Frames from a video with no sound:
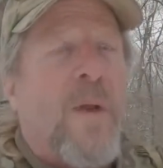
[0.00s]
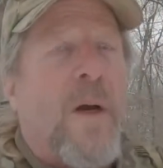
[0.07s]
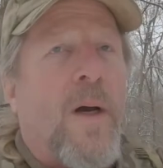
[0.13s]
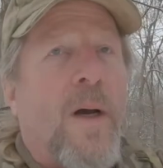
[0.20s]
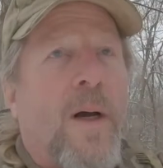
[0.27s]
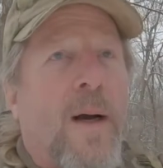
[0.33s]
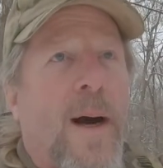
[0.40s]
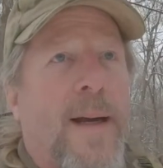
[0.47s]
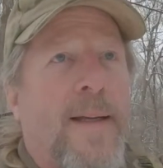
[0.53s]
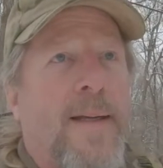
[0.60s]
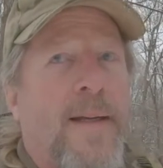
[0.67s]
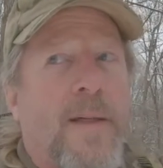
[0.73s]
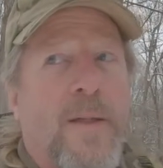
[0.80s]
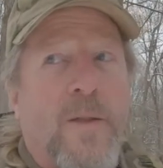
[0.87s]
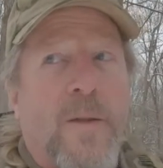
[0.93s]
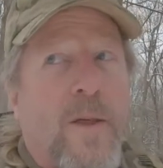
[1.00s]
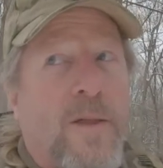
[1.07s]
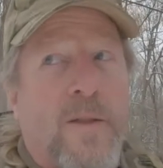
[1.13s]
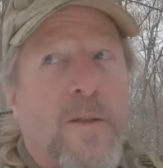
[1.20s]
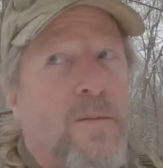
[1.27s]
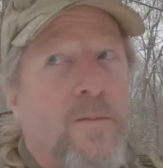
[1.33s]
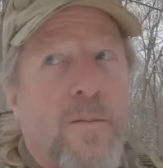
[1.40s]
uh, ideas
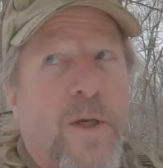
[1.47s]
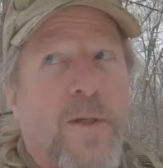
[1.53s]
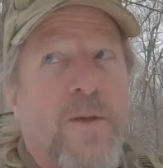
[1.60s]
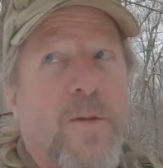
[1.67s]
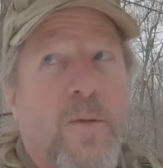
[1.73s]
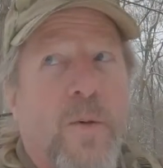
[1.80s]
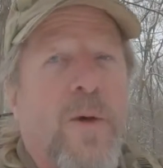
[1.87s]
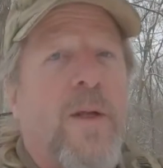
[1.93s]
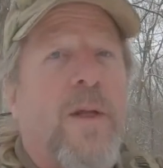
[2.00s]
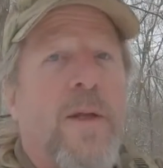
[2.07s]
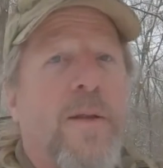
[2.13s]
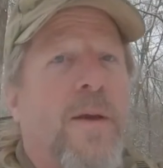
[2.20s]
because this is really